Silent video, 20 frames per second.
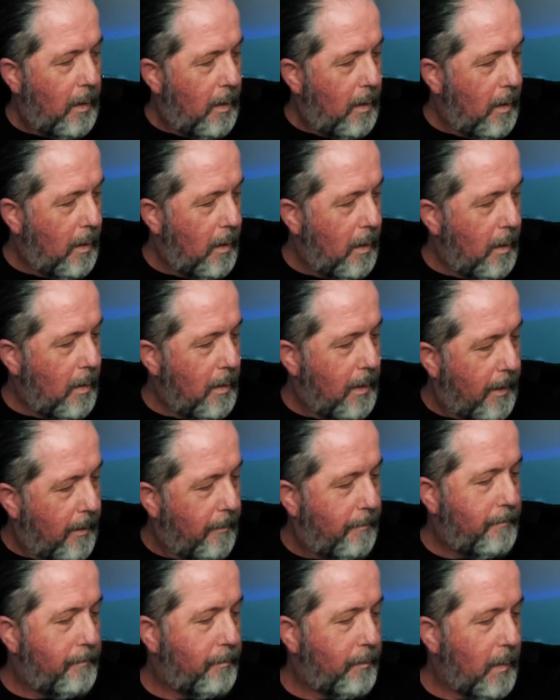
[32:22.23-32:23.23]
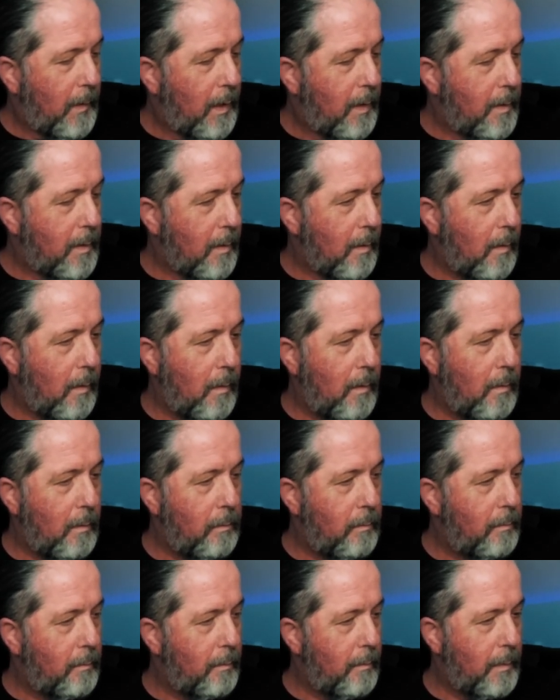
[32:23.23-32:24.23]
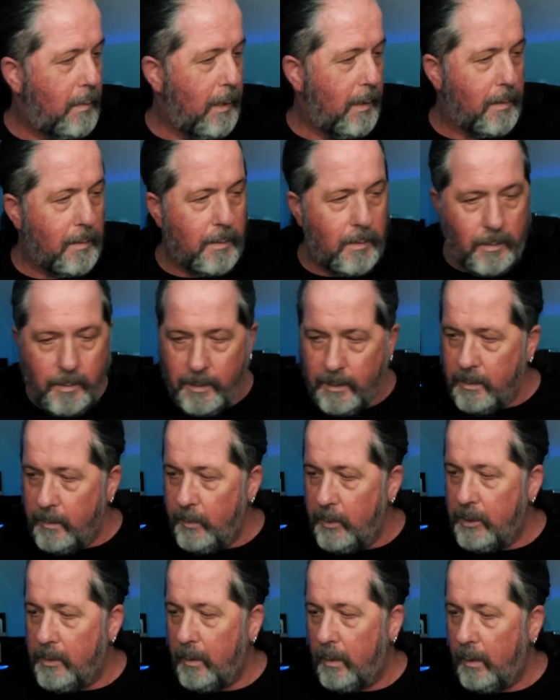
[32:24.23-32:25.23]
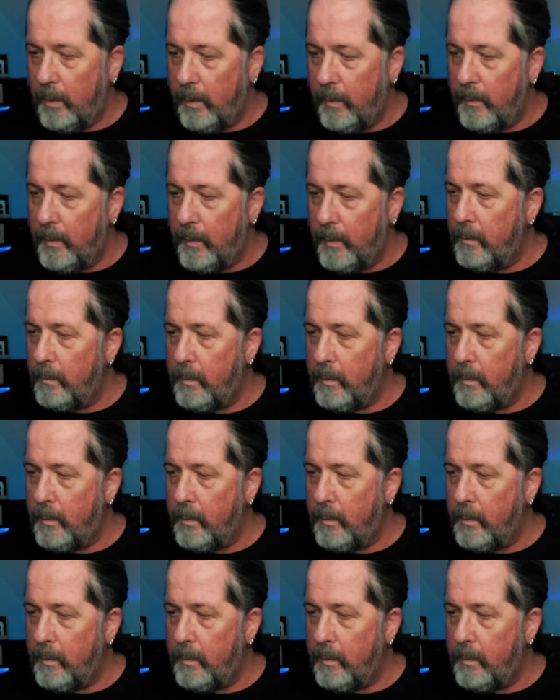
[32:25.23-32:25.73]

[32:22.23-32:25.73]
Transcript: Yeah, so that's a majority of it.